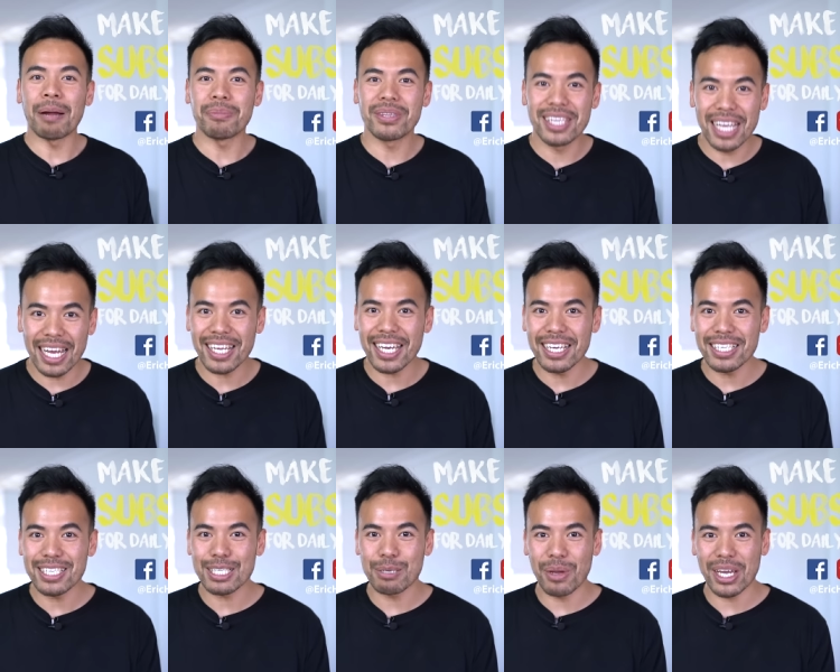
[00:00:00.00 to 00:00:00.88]
I'm
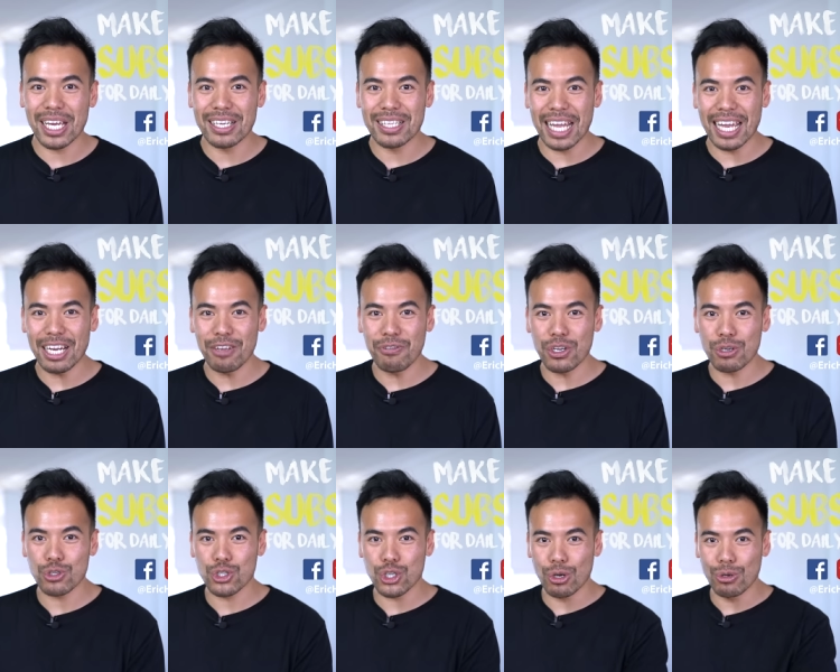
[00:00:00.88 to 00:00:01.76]
dedicated to making daily
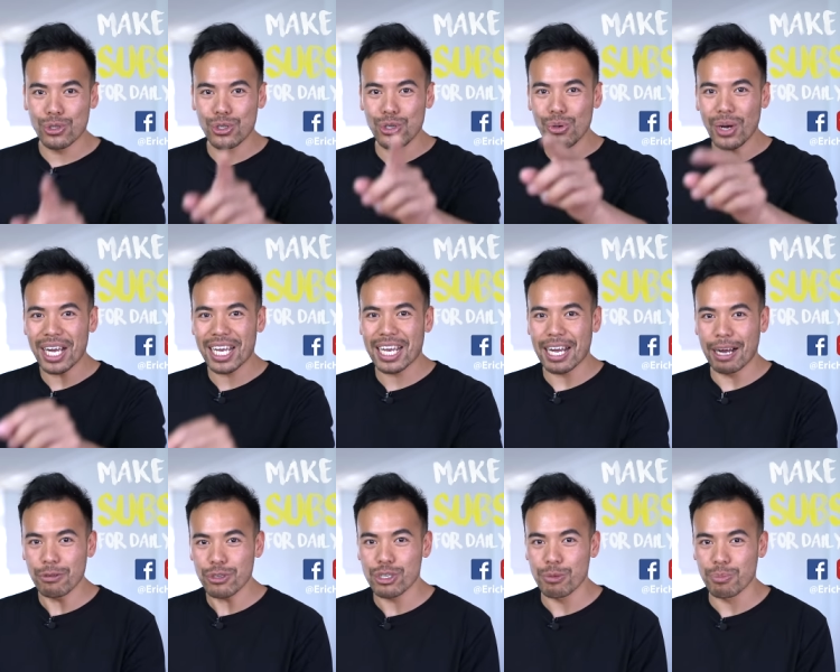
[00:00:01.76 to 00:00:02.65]
videos to hold you
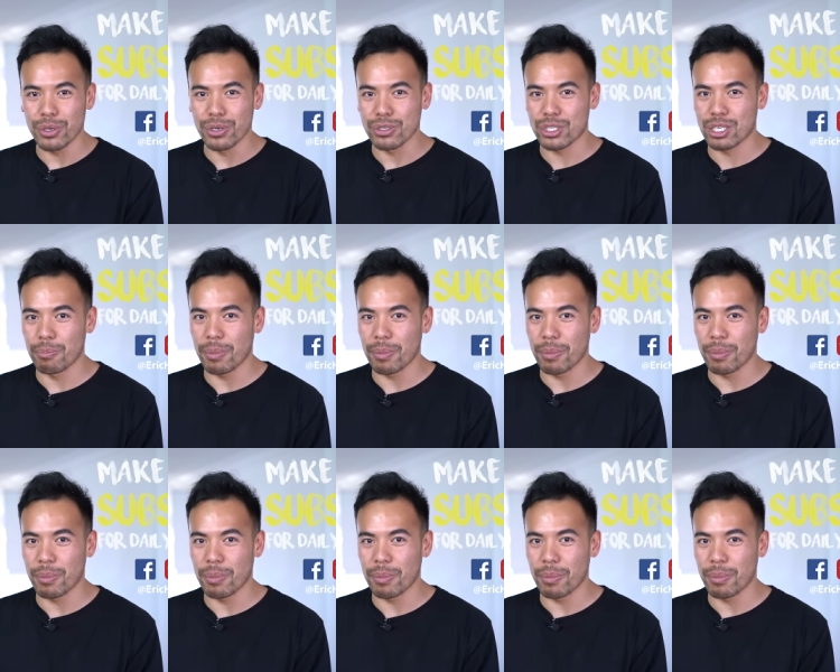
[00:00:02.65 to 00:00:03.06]
accountable